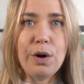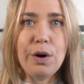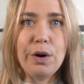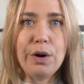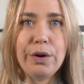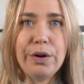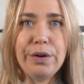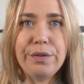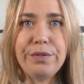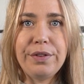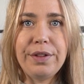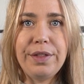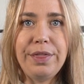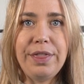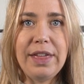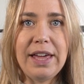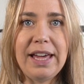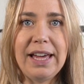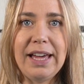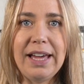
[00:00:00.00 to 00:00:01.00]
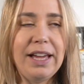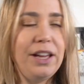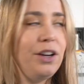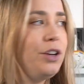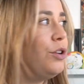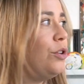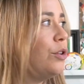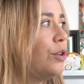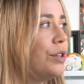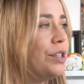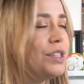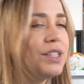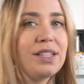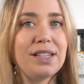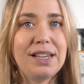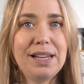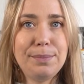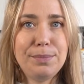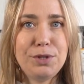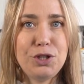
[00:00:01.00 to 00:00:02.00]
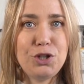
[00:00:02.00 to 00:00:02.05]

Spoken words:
of their non-slip